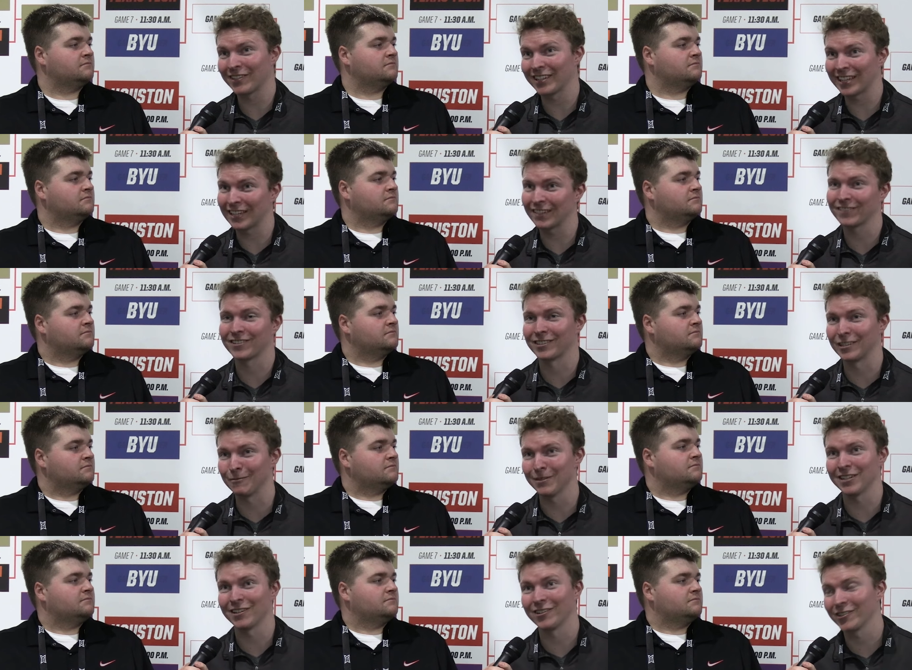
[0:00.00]
Speaker 1: right after
Speaker 2: him.
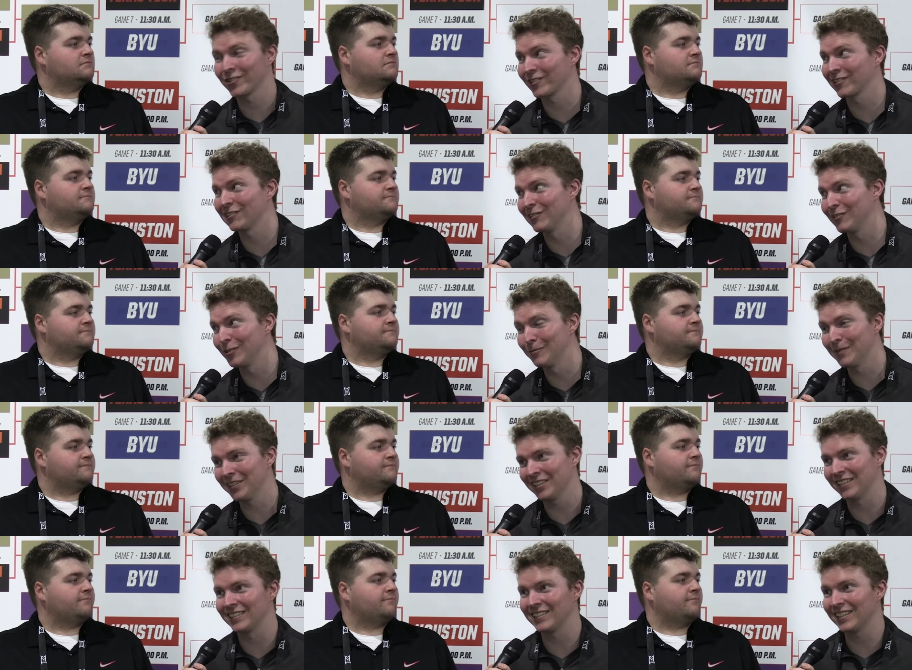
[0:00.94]
And Arthur Kaluma
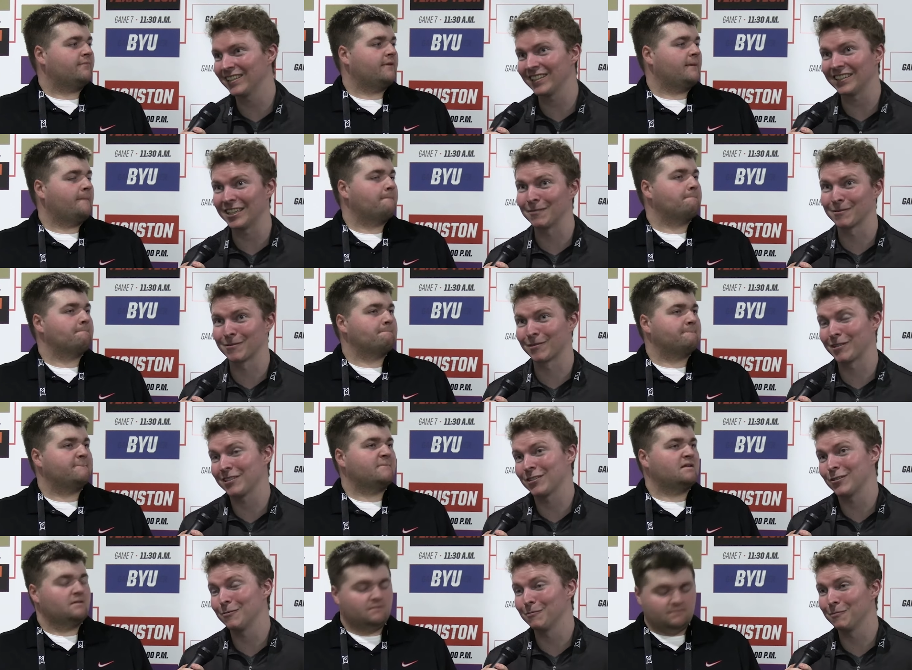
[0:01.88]
and Dai Dai Ames were the
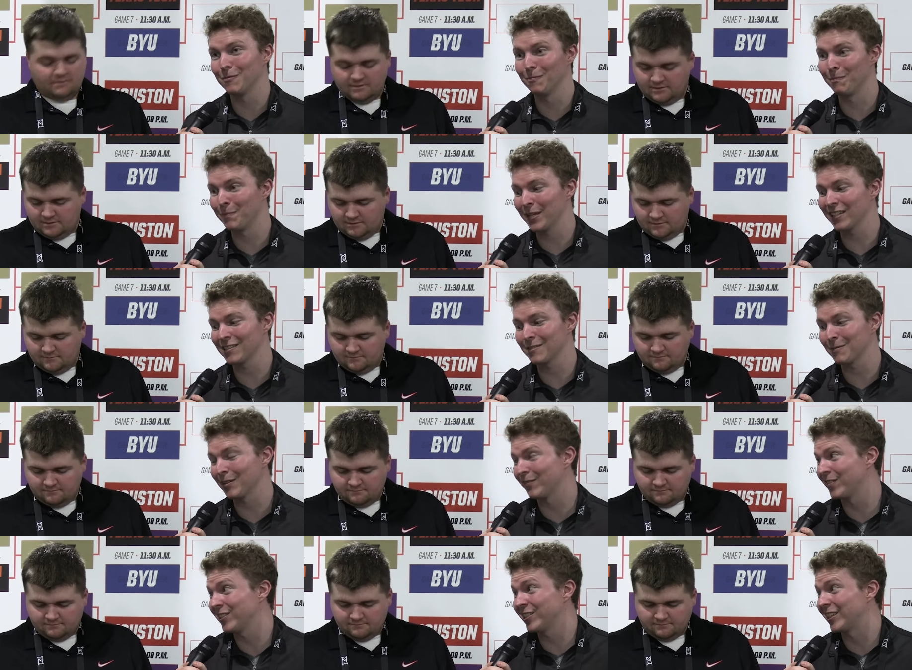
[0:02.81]
two biggest
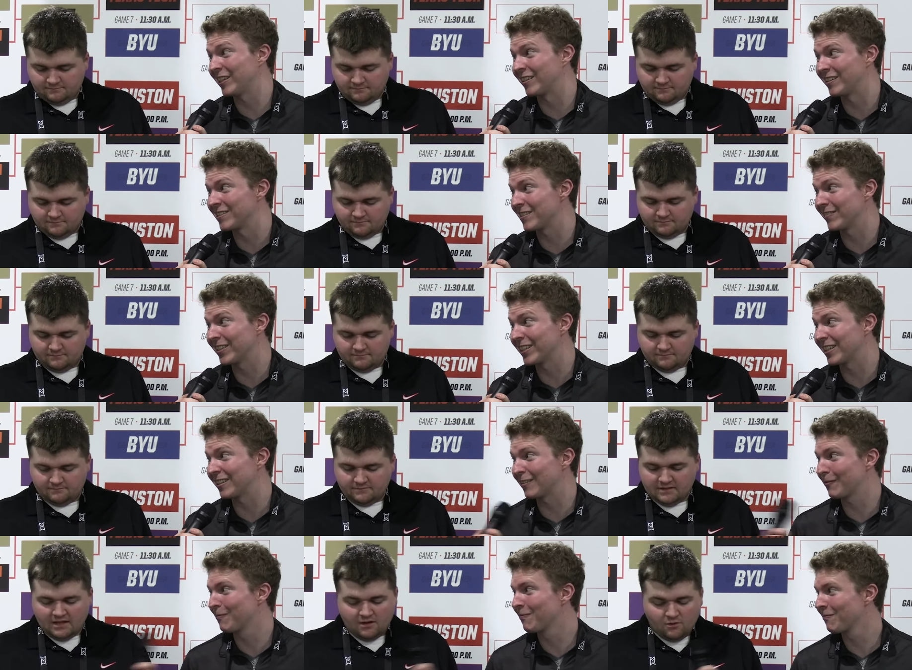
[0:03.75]
beneficiaries of that.
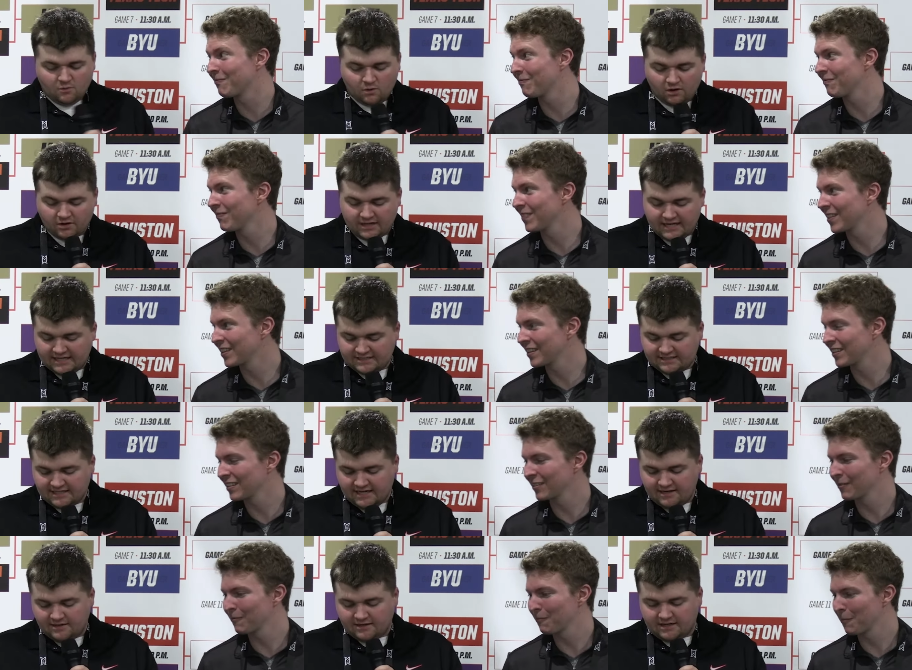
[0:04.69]
Well, in
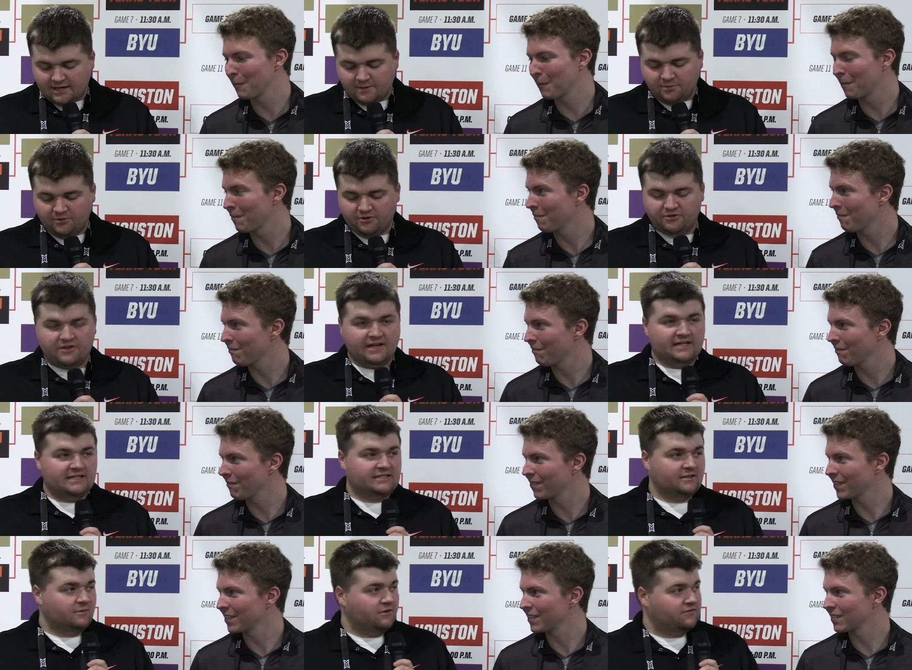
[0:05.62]
K-State, a couple of things
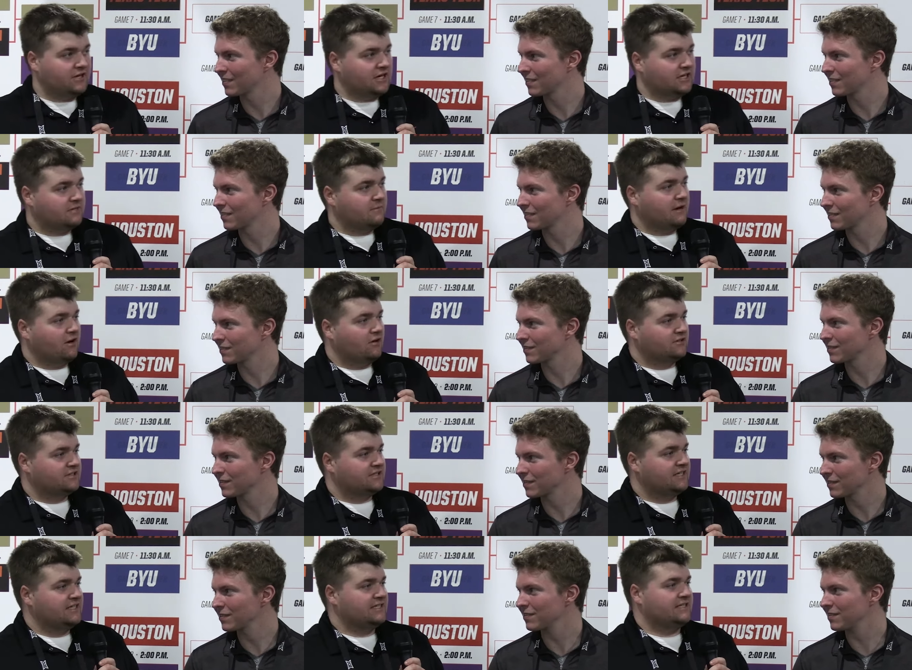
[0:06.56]
that we've talked about all
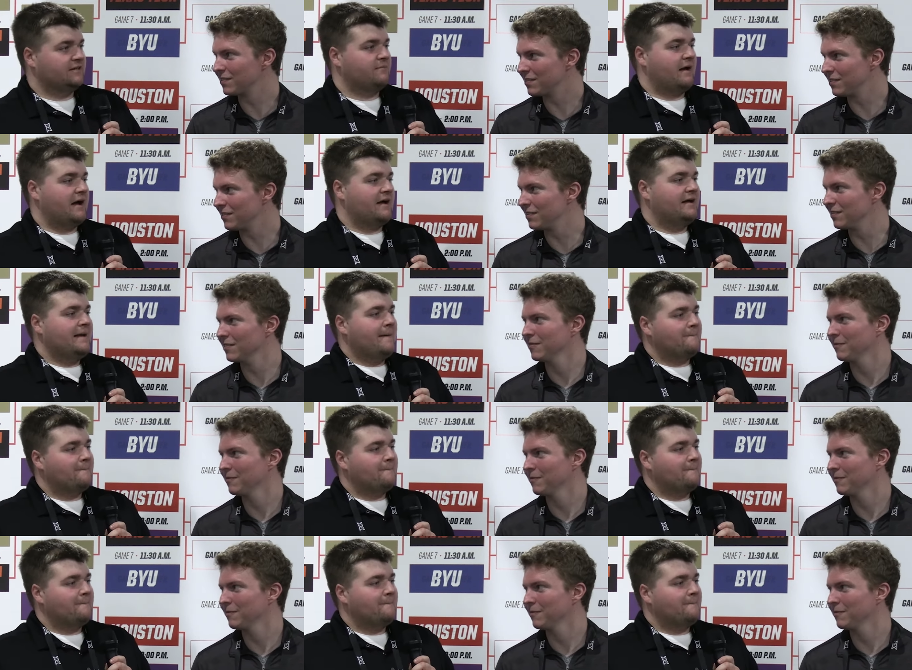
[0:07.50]
season about